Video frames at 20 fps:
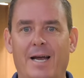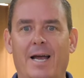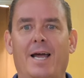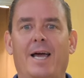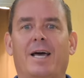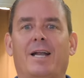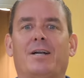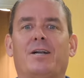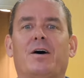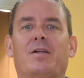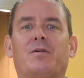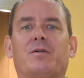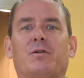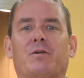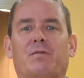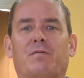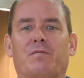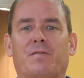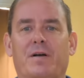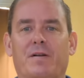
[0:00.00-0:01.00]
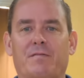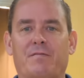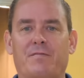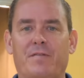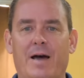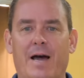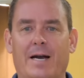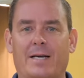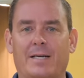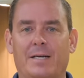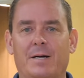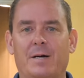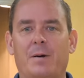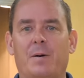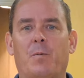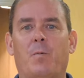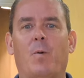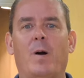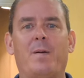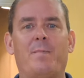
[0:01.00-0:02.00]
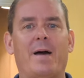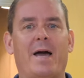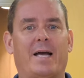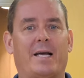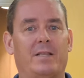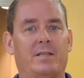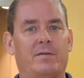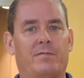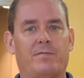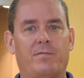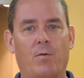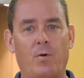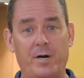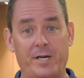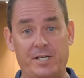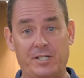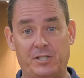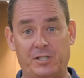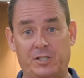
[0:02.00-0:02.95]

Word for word: And another little fun fact way back in the 40s,